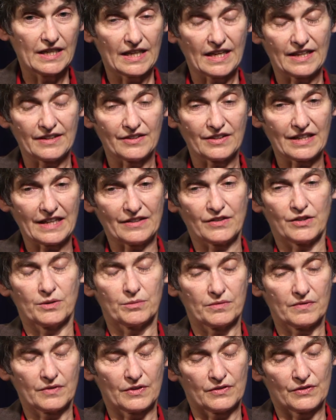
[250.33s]
And
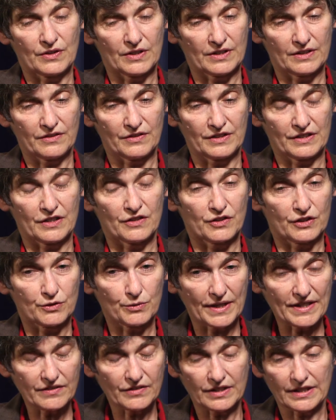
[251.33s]
the
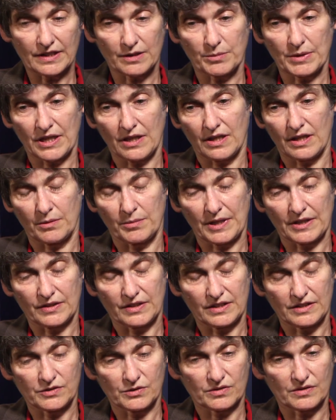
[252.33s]
great thing about
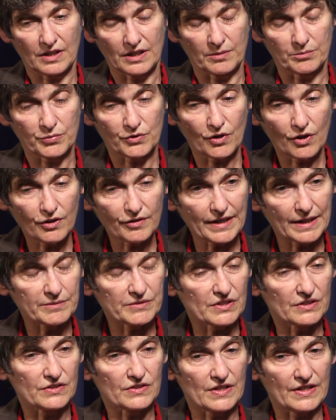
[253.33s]
these
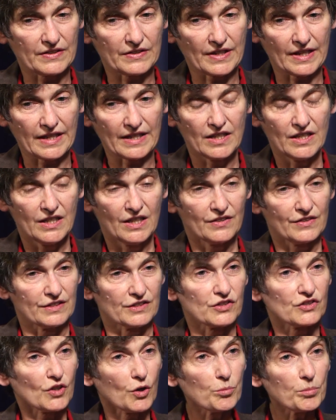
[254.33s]
programs is that they're
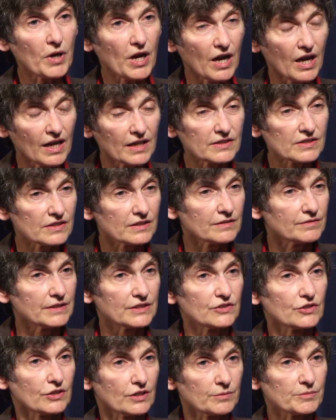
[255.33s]
so positive
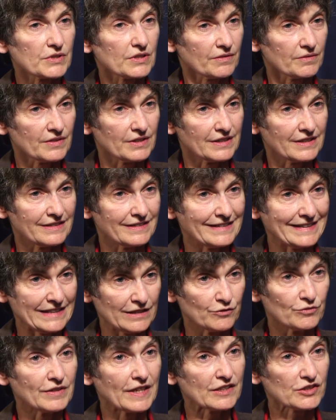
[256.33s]
in terms of the
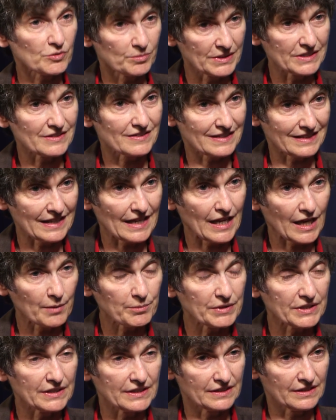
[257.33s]
investments that
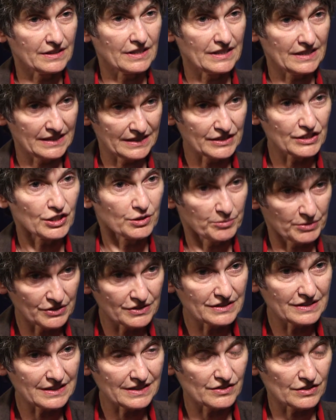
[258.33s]
happen in
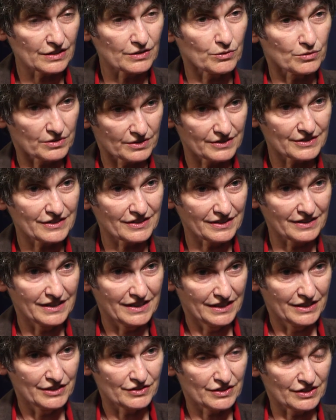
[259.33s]
communities in order to
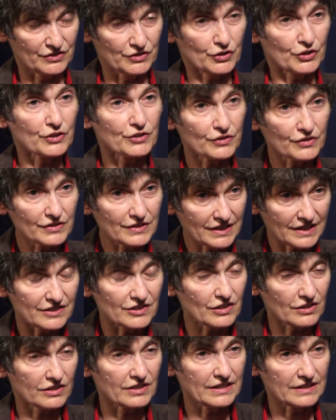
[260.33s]
turn these
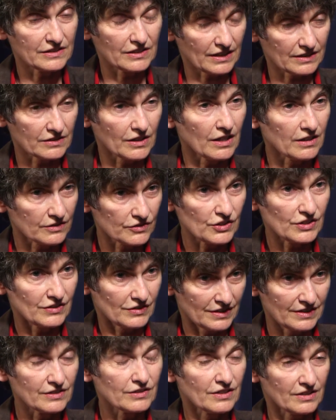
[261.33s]
clean technologies
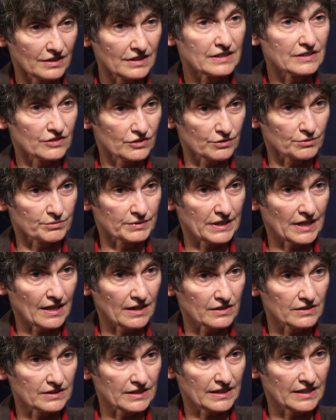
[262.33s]
into
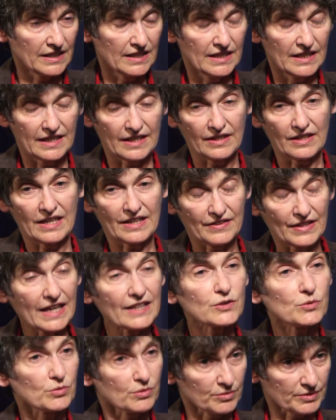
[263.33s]
reality. And
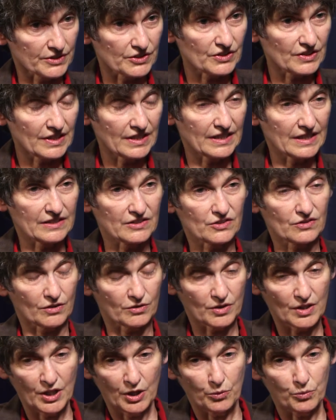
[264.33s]
that's what we're seeing. And
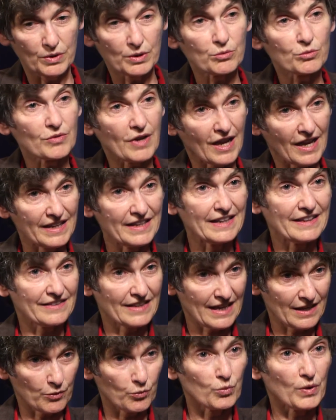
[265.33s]
so we're riding
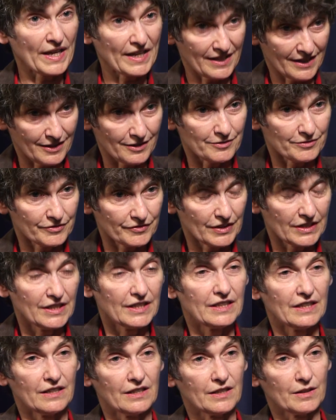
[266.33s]
that wave,
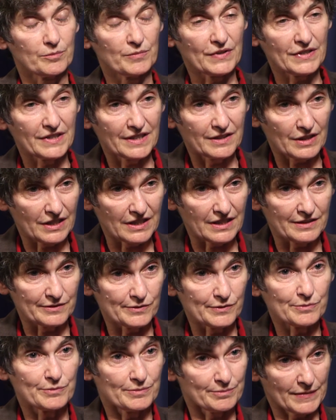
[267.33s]

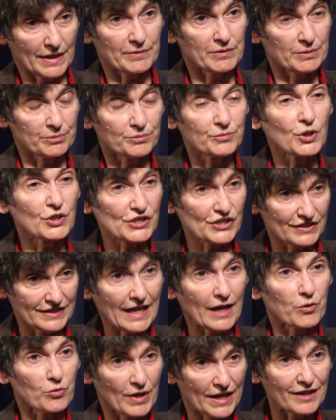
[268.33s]
maybe pushing
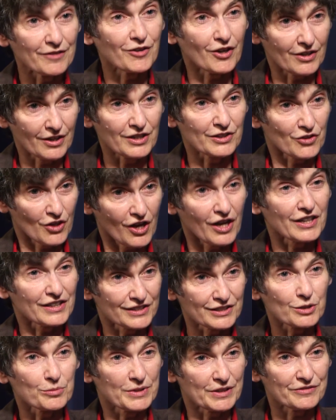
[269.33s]
that wave along a
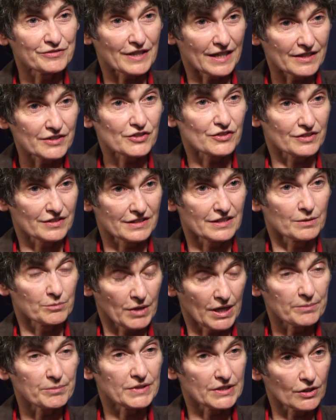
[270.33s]
little bit faster than it
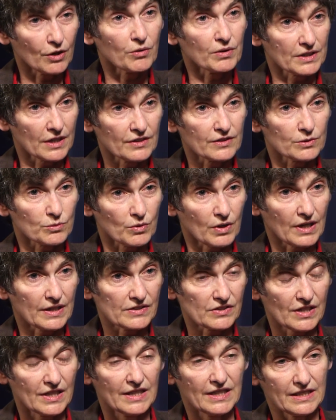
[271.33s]
might be going
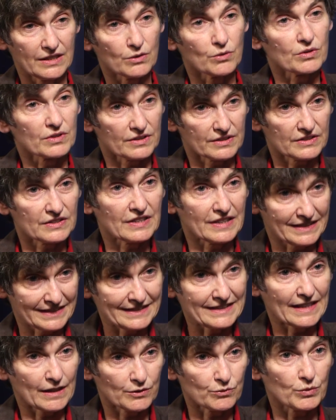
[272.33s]
otherwise in order to
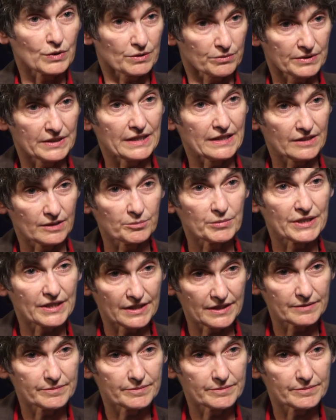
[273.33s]
get where we need to be.